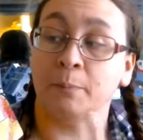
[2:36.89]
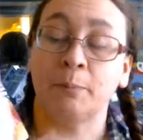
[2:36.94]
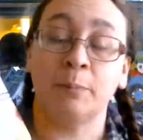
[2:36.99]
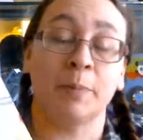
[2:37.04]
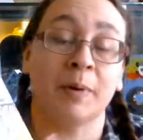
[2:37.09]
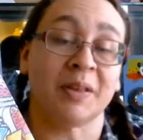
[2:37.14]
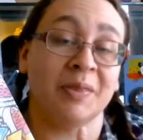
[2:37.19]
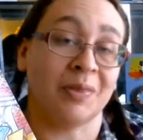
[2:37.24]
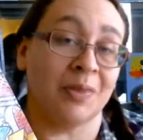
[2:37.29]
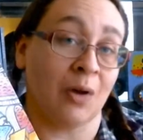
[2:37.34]

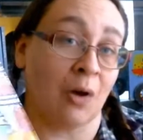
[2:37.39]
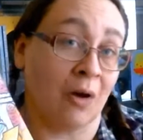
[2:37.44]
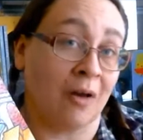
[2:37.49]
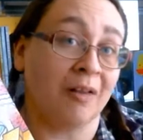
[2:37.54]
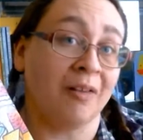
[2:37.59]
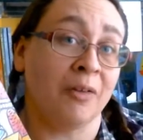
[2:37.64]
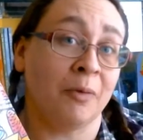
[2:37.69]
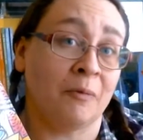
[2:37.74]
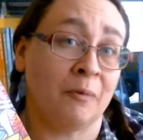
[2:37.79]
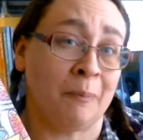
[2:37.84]
But
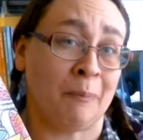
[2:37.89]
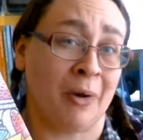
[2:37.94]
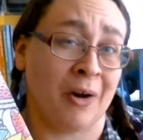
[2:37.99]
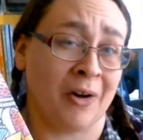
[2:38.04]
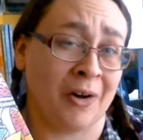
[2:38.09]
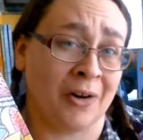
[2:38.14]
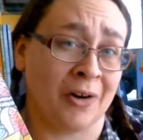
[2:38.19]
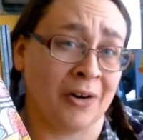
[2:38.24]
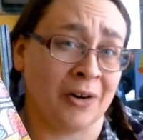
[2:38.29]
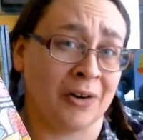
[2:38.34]
all of
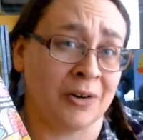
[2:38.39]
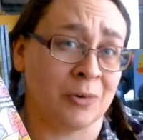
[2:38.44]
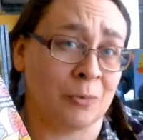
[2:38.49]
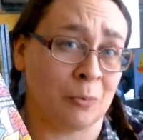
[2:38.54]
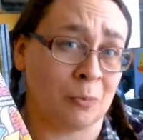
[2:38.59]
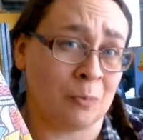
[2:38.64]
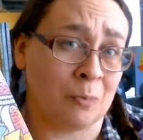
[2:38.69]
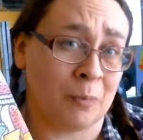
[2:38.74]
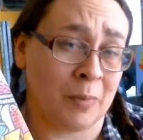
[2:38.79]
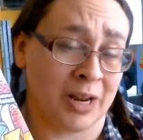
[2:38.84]
our
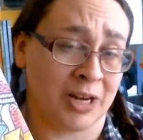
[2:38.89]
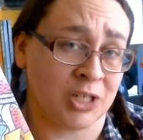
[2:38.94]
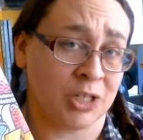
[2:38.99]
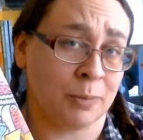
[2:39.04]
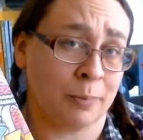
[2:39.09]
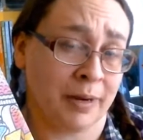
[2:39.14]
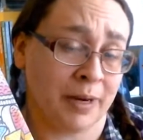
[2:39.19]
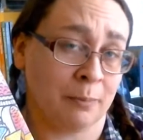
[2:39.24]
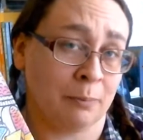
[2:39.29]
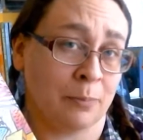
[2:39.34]
Magic
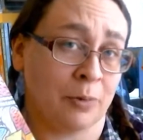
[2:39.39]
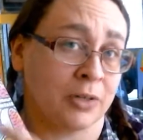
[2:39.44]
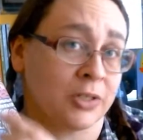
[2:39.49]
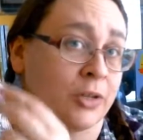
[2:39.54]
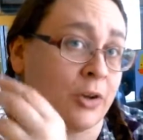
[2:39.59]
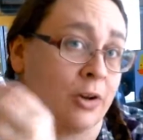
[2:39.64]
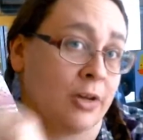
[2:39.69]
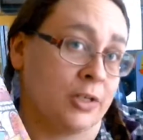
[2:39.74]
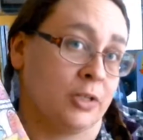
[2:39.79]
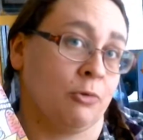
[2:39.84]
Paint books
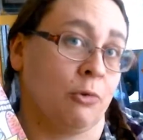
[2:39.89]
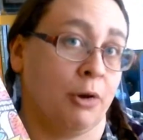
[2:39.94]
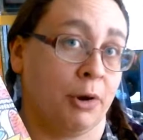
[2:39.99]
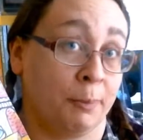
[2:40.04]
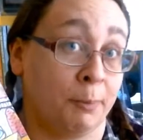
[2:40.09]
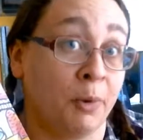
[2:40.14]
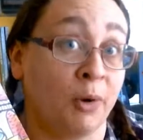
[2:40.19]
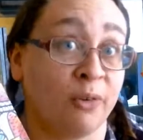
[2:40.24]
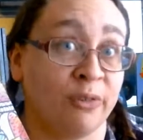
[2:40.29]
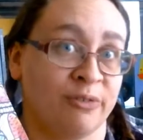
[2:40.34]
also are
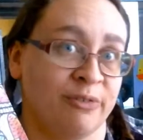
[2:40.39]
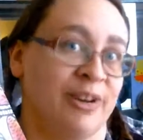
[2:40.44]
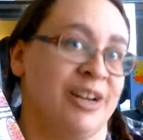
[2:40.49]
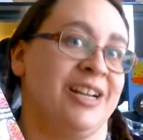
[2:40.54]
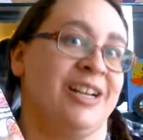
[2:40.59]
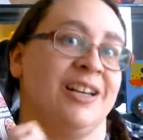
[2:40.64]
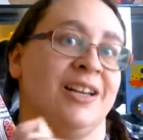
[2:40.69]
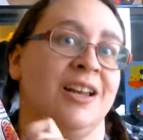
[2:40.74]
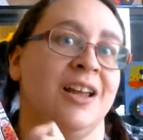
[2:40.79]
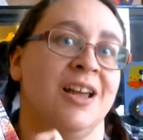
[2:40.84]

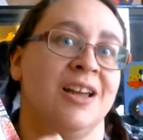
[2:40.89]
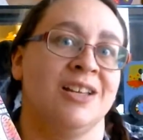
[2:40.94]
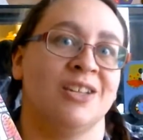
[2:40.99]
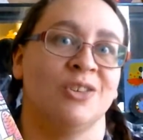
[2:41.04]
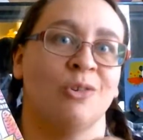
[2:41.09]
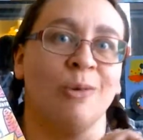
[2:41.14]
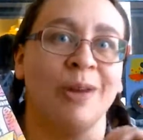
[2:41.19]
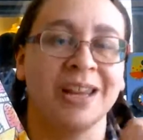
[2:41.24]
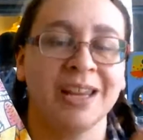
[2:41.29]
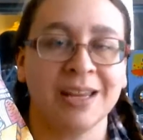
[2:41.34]
perforated,
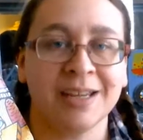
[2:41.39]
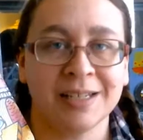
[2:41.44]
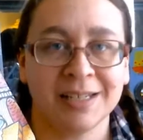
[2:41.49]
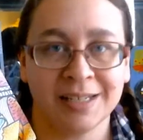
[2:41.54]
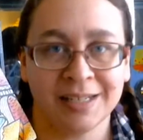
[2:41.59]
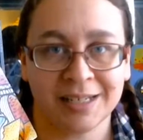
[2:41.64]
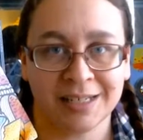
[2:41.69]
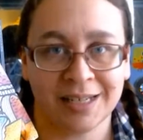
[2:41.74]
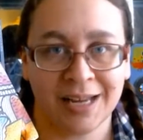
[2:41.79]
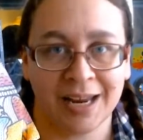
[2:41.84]
so easy
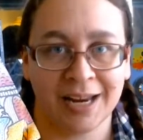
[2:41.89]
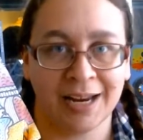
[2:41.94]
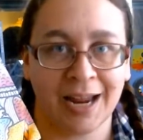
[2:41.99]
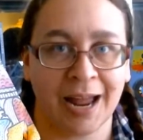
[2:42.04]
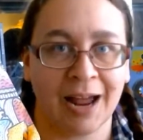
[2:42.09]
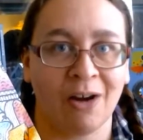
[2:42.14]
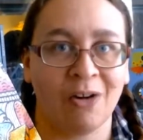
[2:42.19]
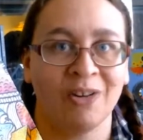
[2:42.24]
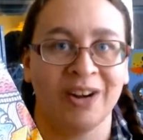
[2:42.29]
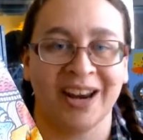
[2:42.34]
to take
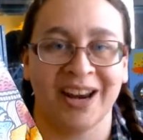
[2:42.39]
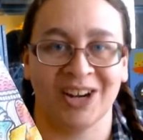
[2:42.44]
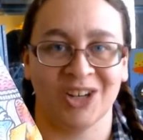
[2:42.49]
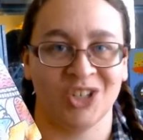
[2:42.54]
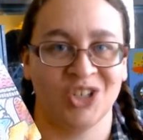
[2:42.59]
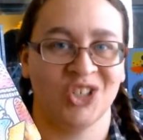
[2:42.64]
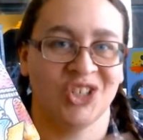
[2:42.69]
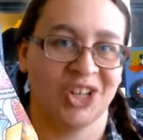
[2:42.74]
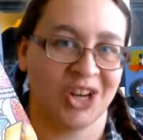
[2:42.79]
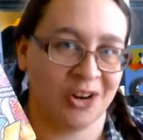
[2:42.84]
out and
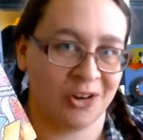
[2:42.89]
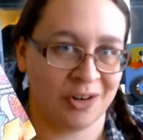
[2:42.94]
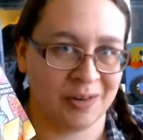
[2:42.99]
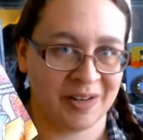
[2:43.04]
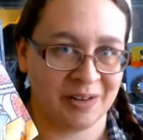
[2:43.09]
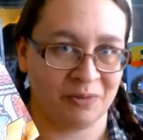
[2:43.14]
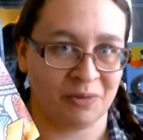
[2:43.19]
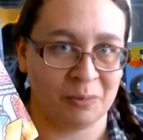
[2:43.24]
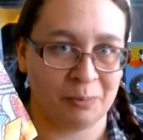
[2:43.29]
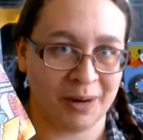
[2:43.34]
share
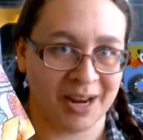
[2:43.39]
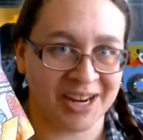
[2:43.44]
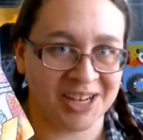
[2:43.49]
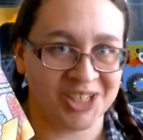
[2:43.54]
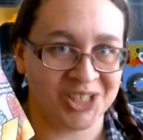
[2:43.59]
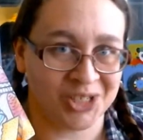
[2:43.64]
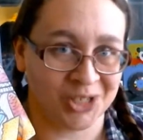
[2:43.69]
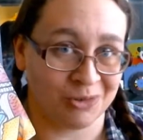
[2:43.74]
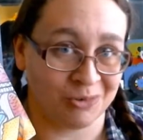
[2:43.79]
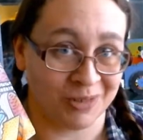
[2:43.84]
different
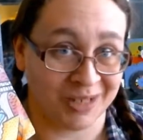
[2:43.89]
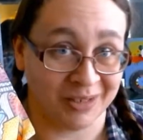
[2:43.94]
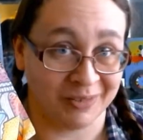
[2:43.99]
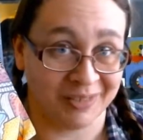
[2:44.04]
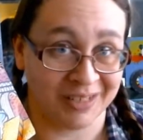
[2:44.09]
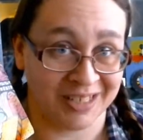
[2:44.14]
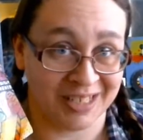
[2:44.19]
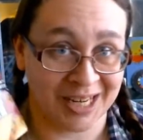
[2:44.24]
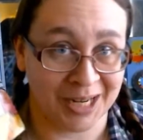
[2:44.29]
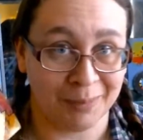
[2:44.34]
pages around
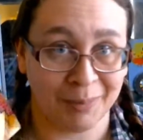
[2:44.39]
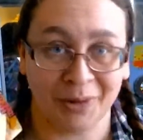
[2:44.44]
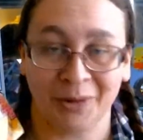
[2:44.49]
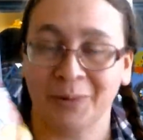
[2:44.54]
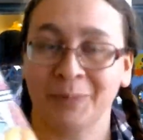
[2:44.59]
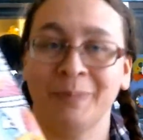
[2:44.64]
the table.